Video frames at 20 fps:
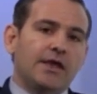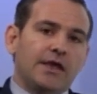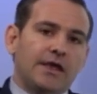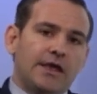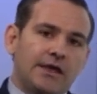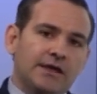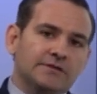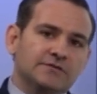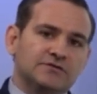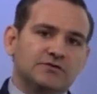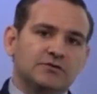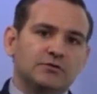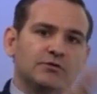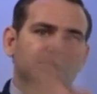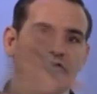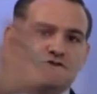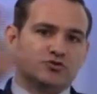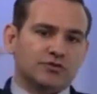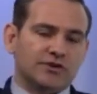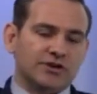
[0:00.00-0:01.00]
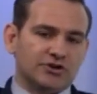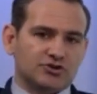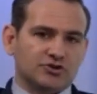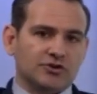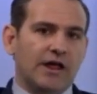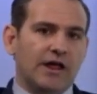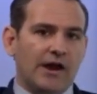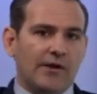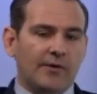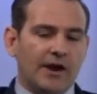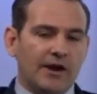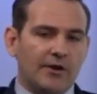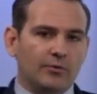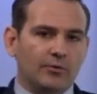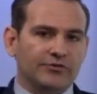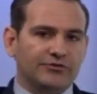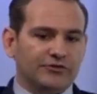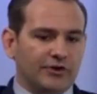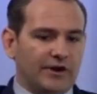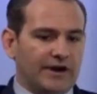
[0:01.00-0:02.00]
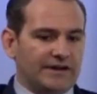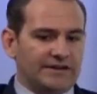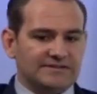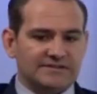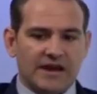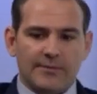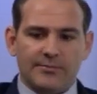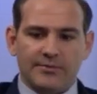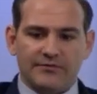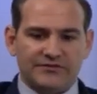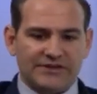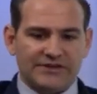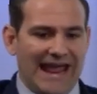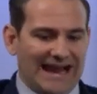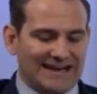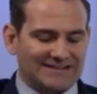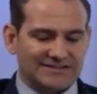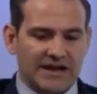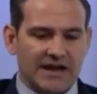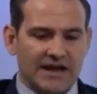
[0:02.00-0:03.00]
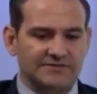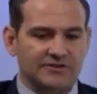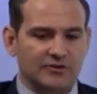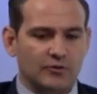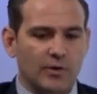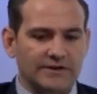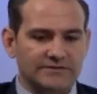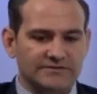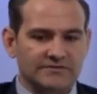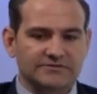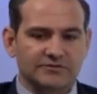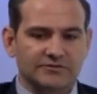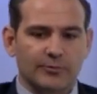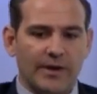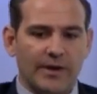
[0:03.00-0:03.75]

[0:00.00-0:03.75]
into the traditional IRA, was there any type of tax consequences or